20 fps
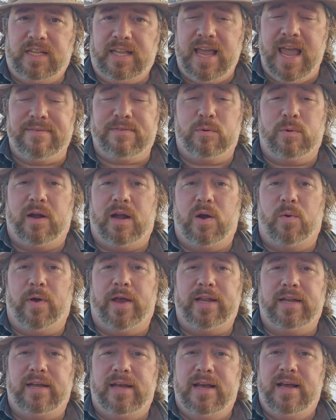Everywhere I
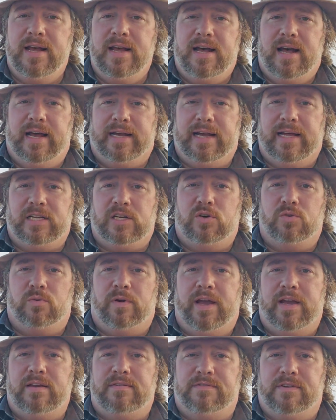went, I had
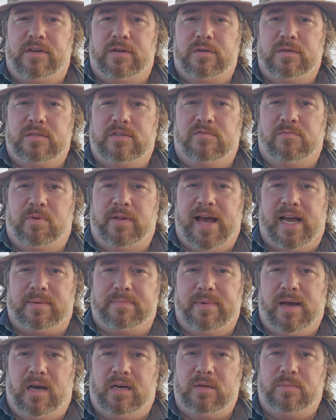great views of Black
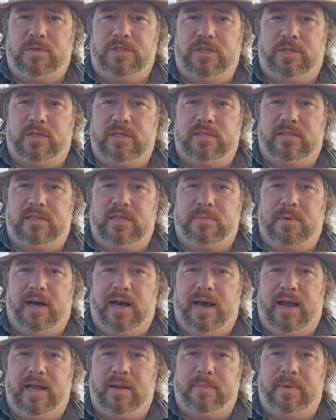Mountain, which you can see
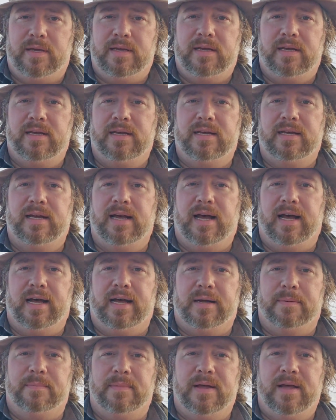behind me.
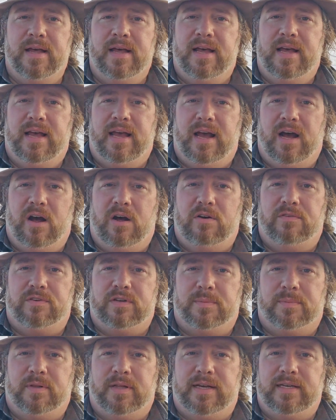All over
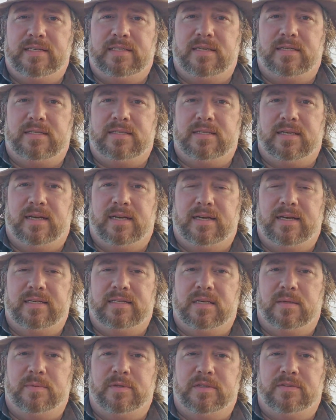the place. It's
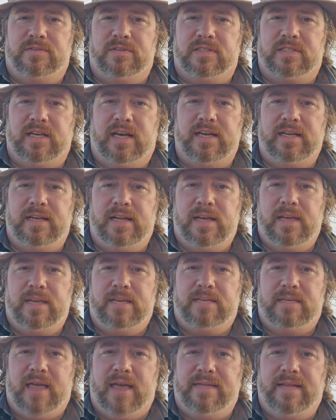a beautiful sight,
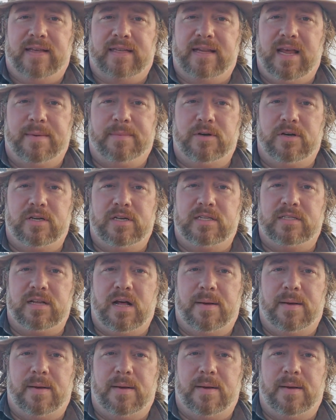and this neighborhood is